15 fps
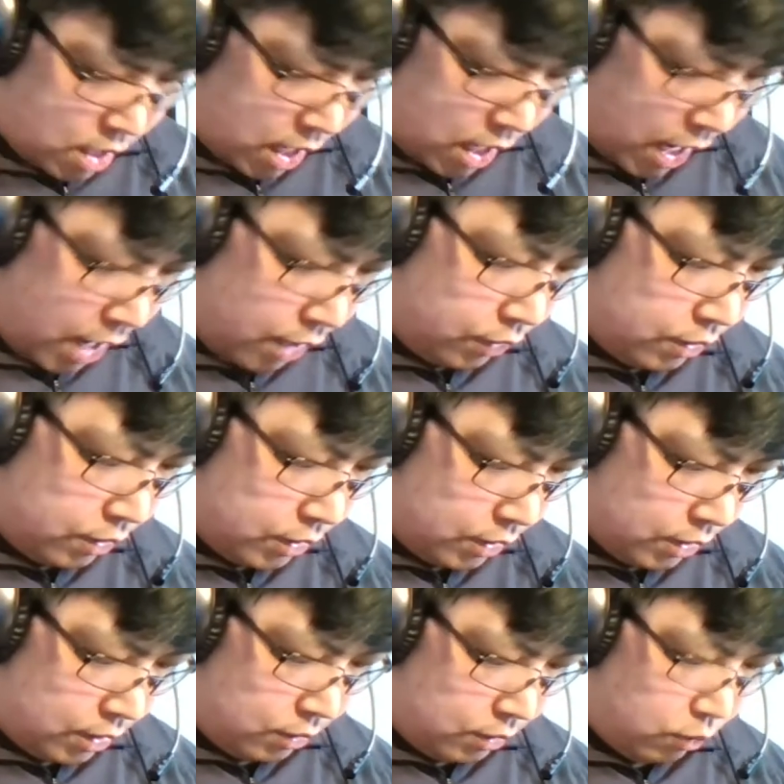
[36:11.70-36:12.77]
And
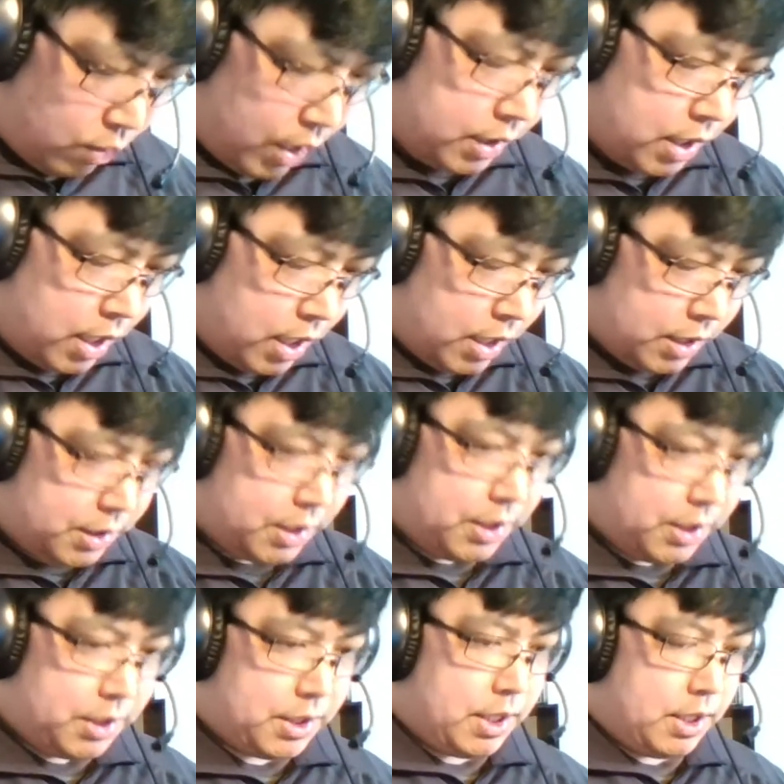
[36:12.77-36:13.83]
what it does
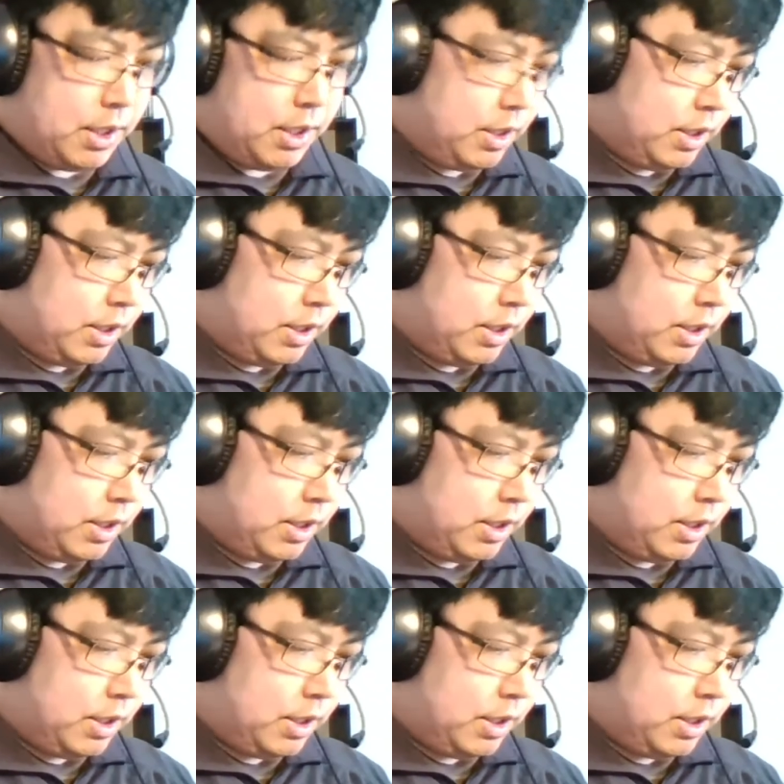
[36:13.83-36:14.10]
is it